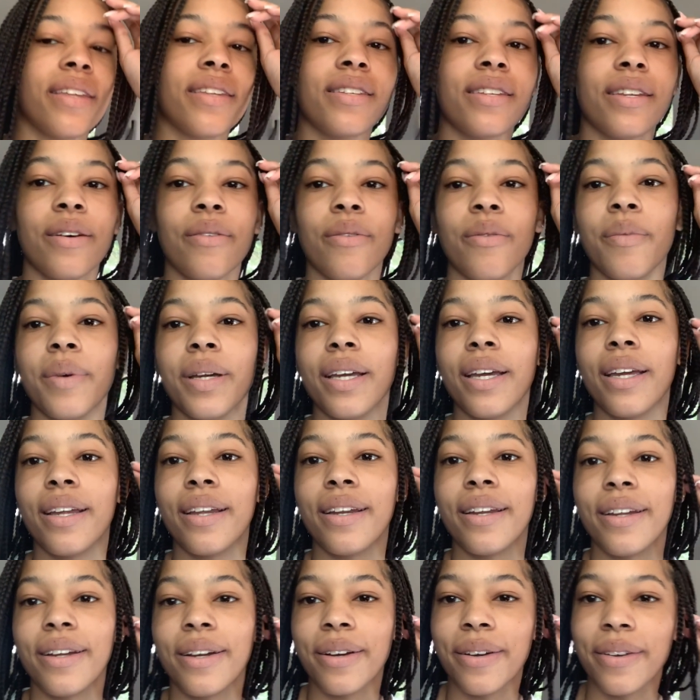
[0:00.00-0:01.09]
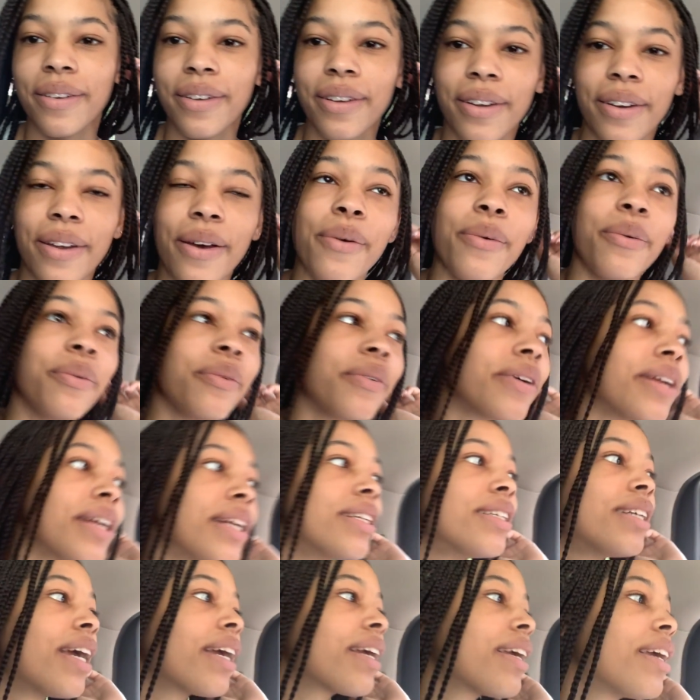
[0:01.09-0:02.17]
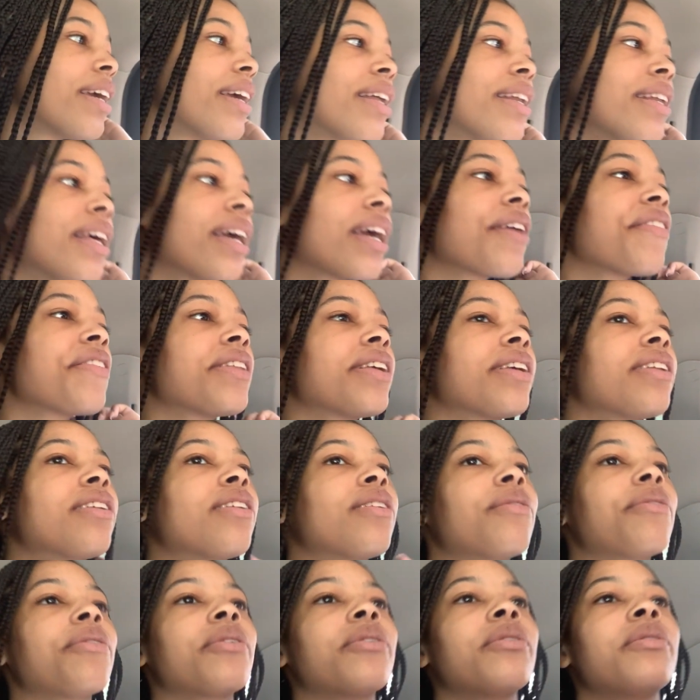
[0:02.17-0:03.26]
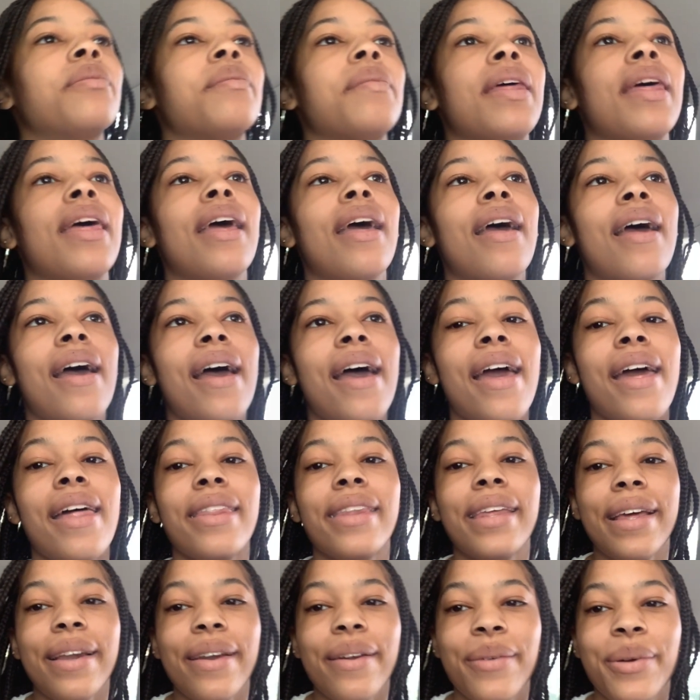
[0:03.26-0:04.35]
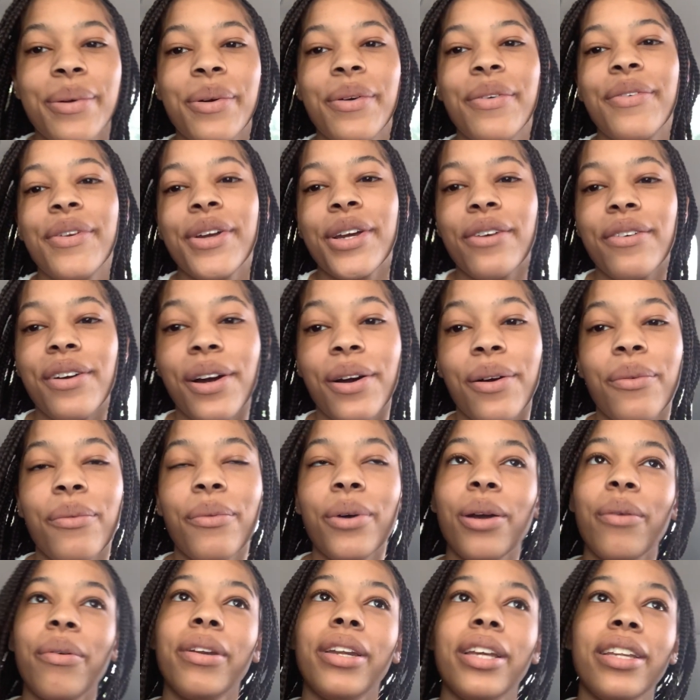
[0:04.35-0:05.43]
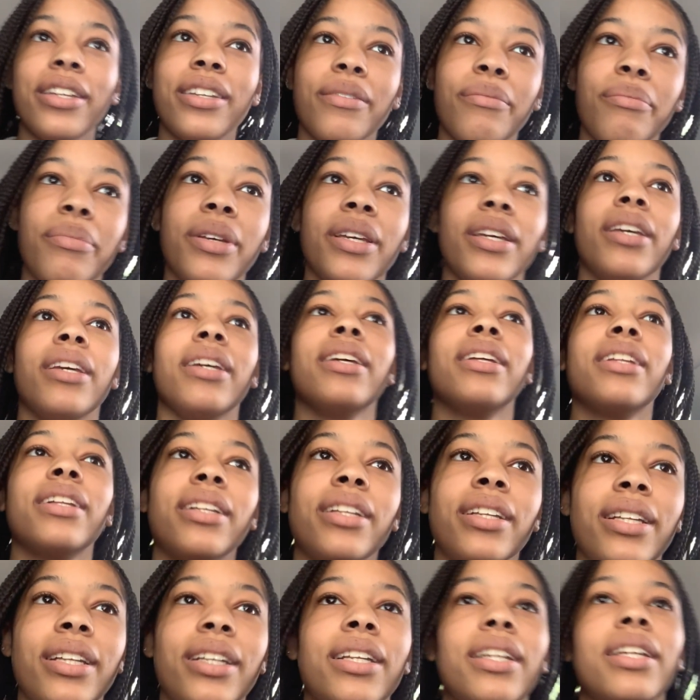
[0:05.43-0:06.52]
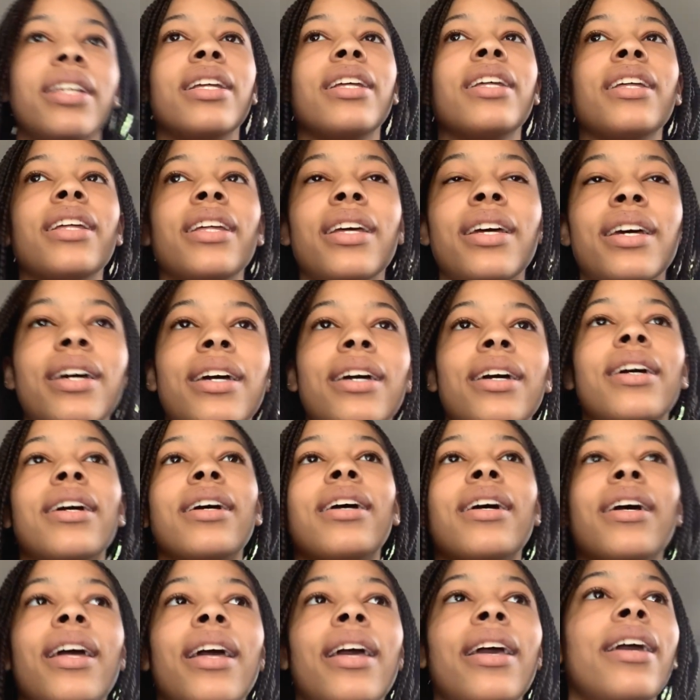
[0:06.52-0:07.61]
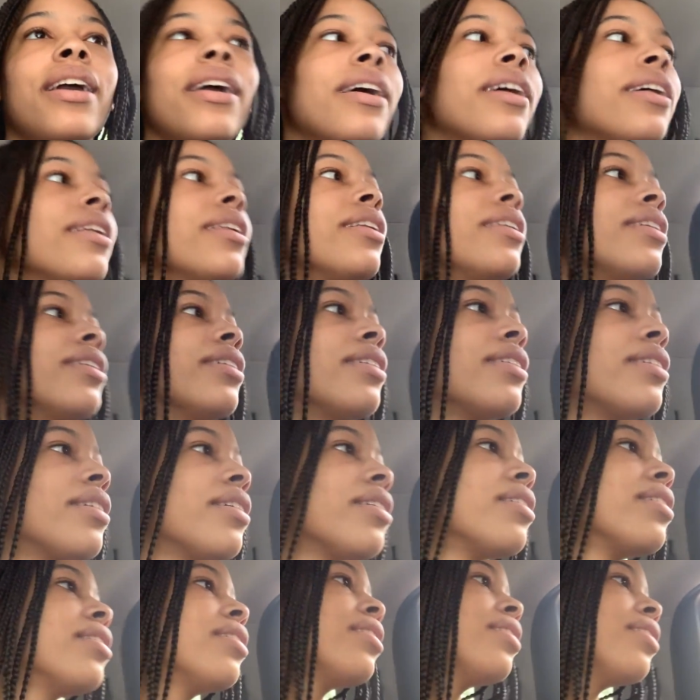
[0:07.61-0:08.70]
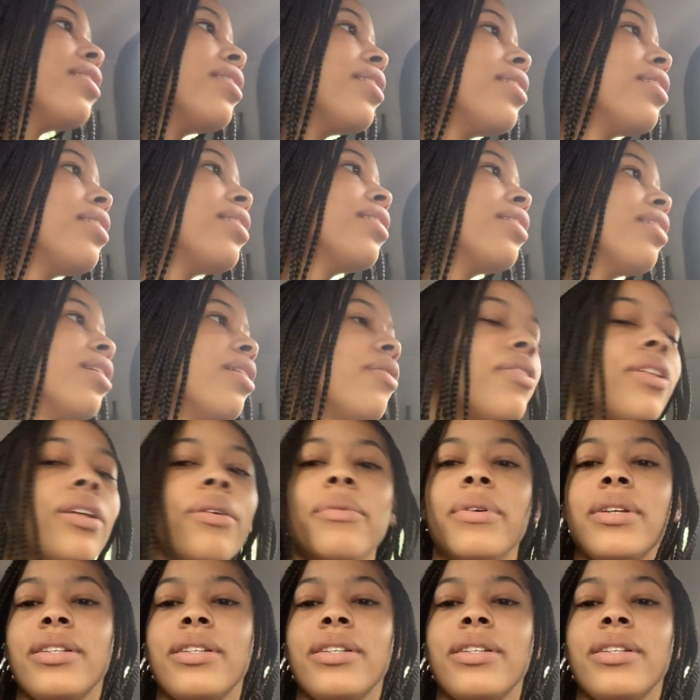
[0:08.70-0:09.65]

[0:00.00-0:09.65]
So when we get in here, you know, we're gonna check in, take everything to the room, and then we will figure out where we need to be and hopefully we